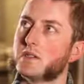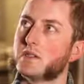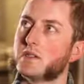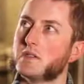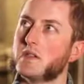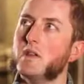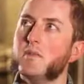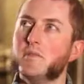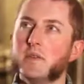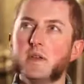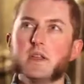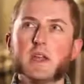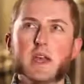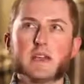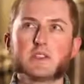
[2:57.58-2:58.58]
The
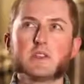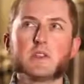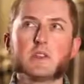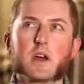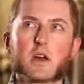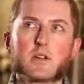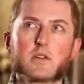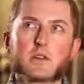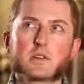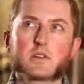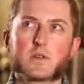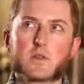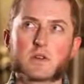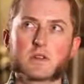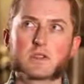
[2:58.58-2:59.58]
mid-1800s,
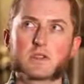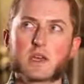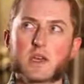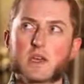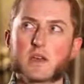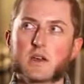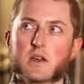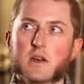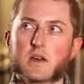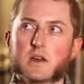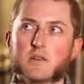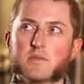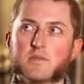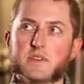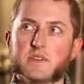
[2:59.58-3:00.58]
I want to say,
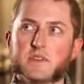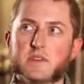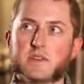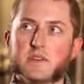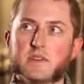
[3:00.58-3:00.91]
the